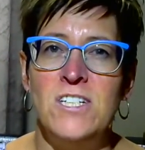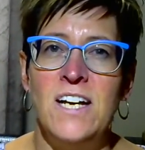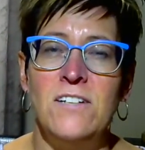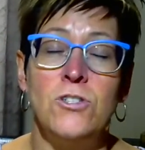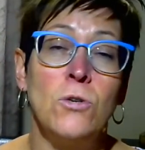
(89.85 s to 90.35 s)

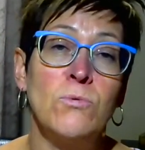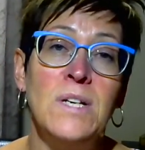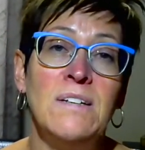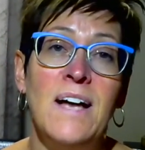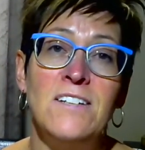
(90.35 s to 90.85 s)
day and don't
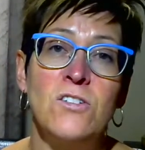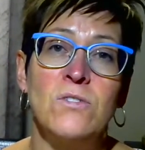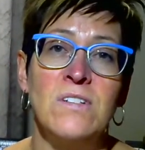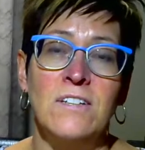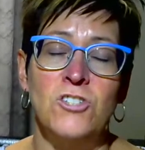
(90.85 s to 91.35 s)
realize
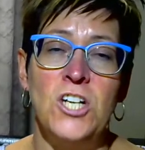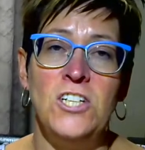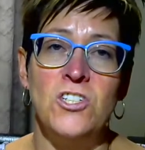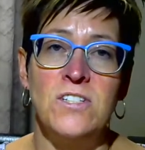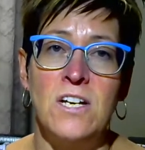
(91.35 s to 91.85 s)
those little
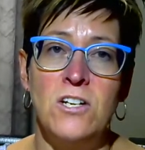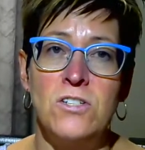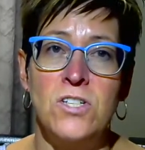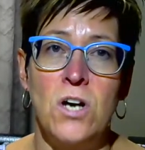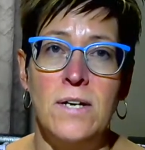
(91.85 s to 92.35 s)
changes that you're
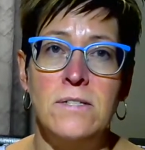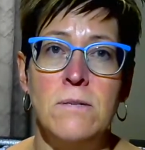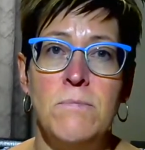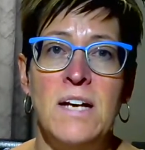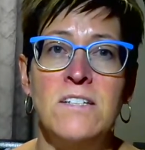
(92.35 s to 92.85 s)
starting to make.